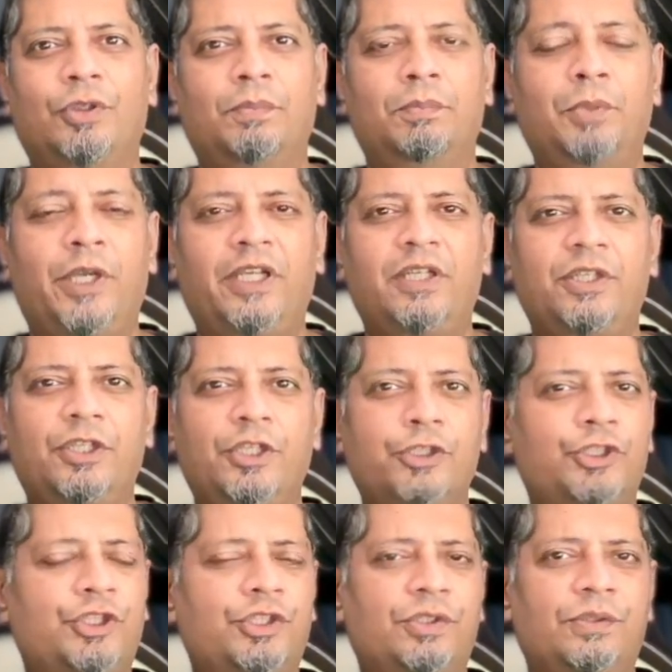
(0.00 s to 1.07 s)
brake
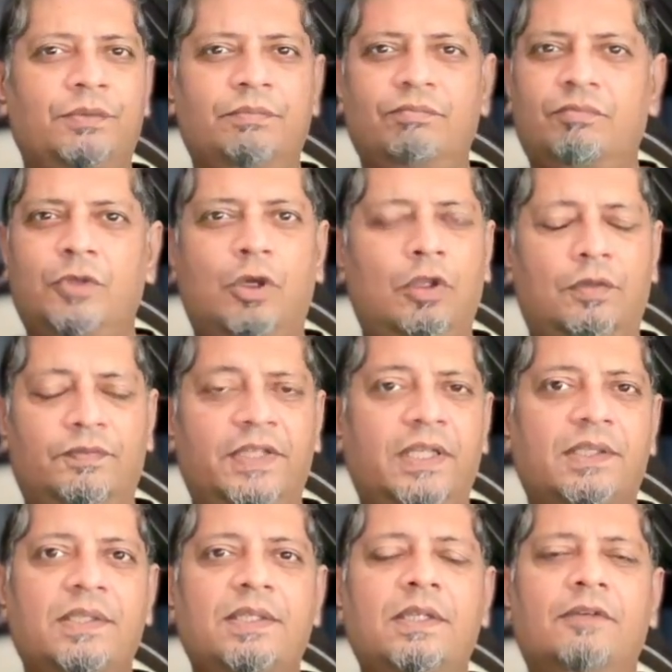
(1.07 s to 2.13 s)
condition, all of
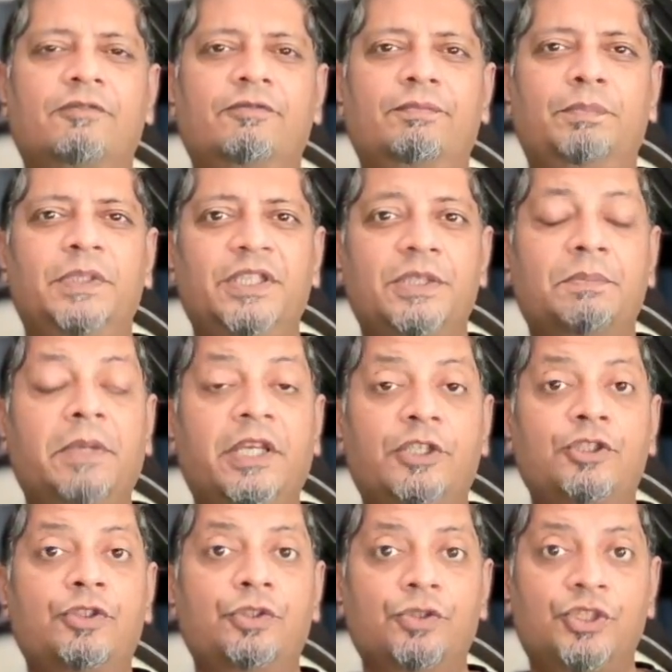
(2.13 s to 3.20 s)
that stuff. Please make
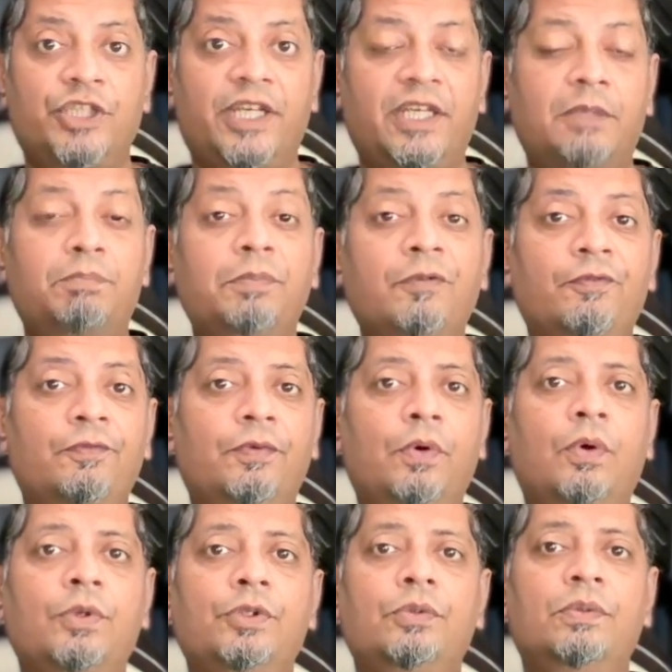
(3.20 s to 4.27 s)
sure you check it
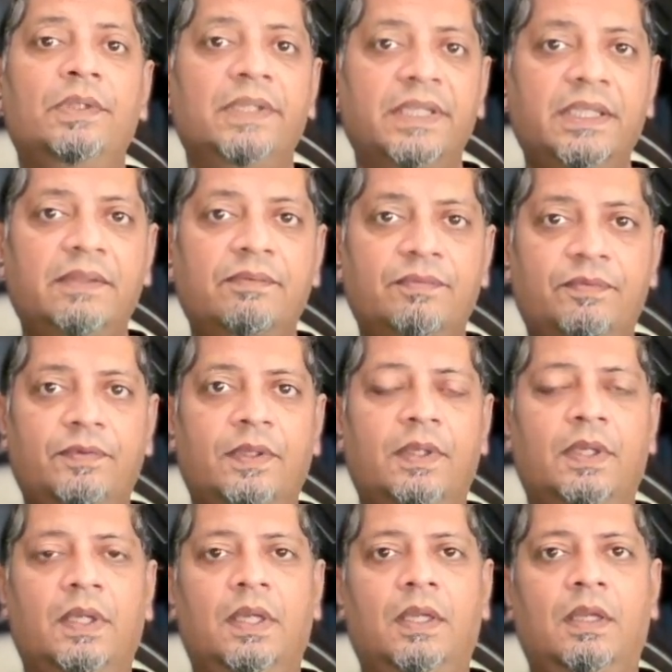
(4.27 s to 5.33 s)
before you leave
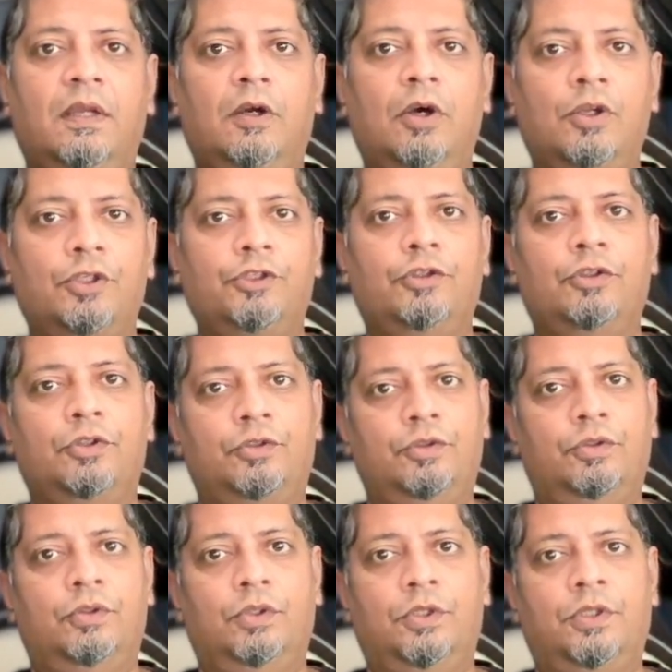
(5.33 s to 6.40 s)
on your
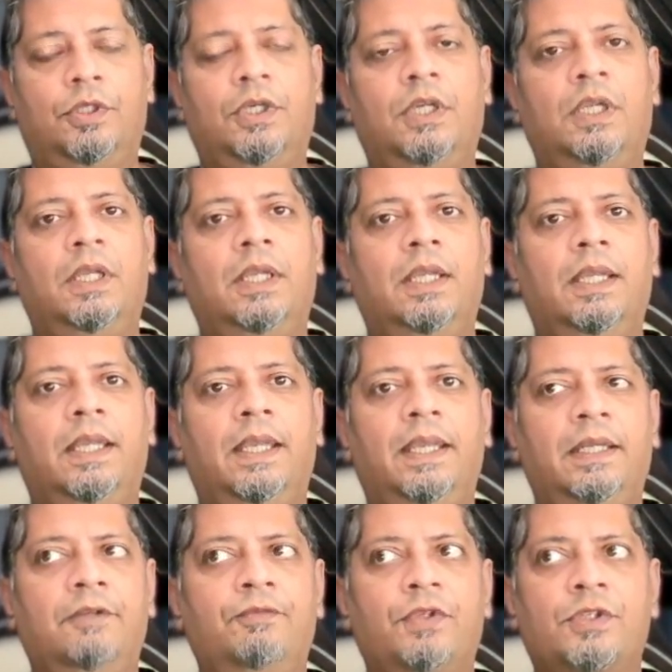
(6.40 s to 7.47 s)
tour.
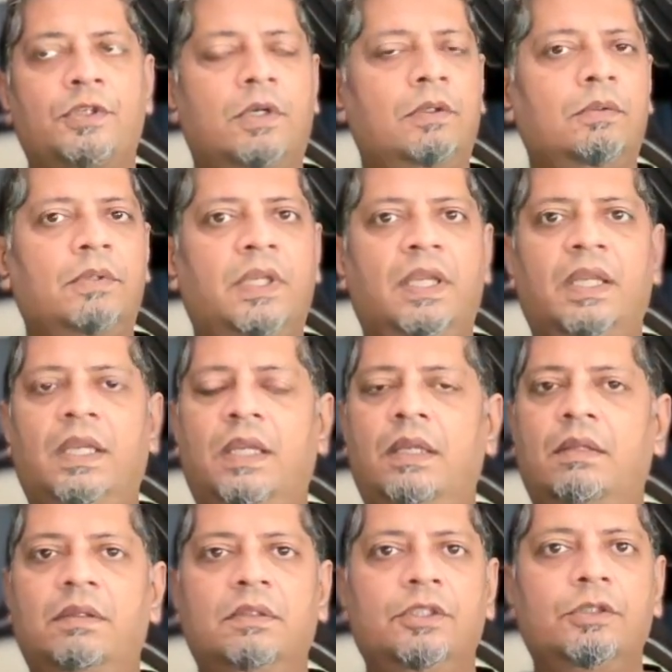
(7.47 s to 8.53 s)
And if it's not okay,
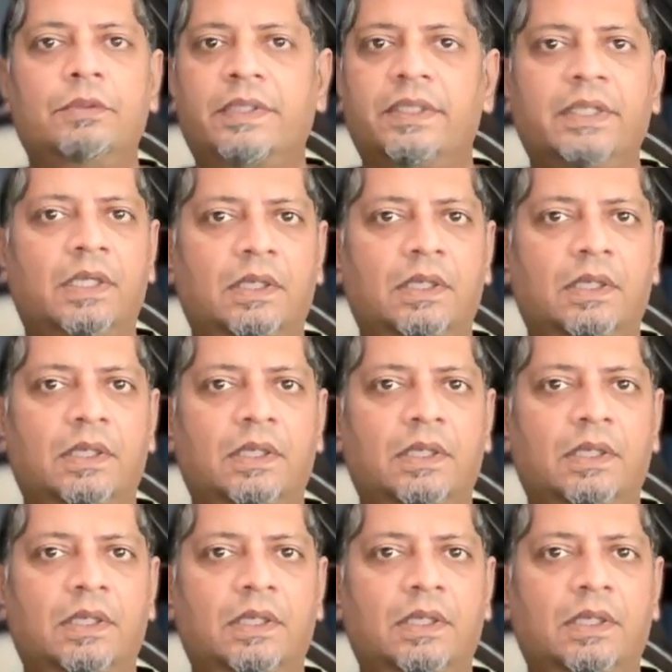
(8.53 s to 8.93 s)
you can get